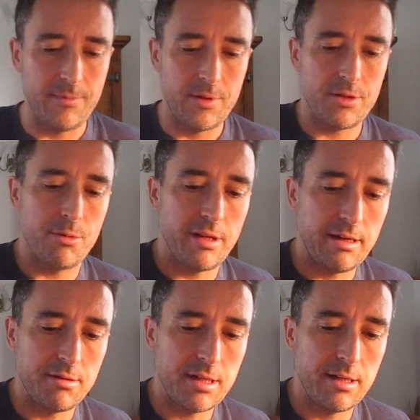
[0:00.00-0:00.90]
someone
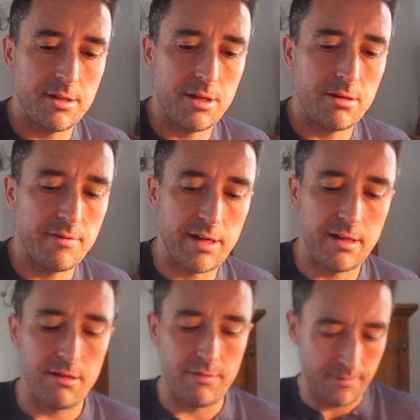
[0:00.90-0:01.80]
that you see as your
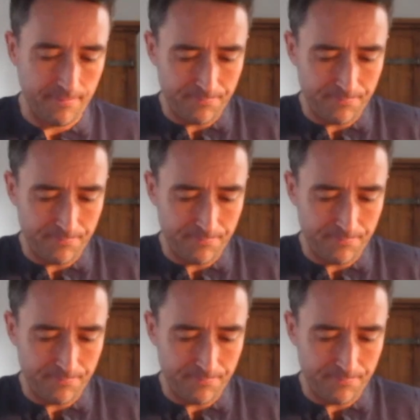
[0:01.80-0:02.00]
divine love.